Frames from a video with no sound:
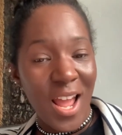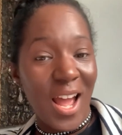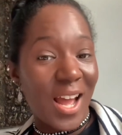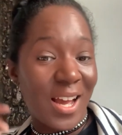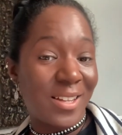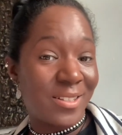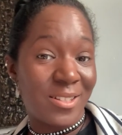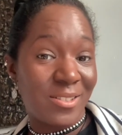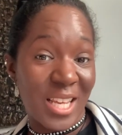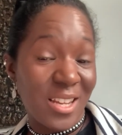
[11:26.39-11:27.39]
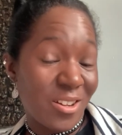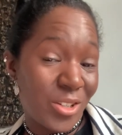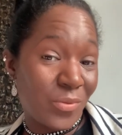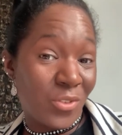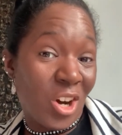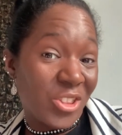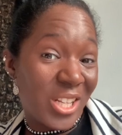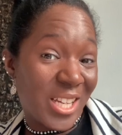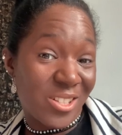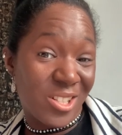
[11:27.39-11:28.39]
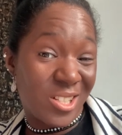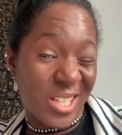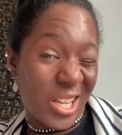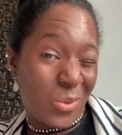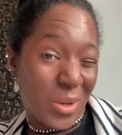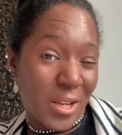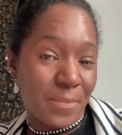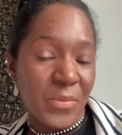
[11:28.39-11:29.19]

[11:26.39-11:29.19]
and they kind of got the letters anyway.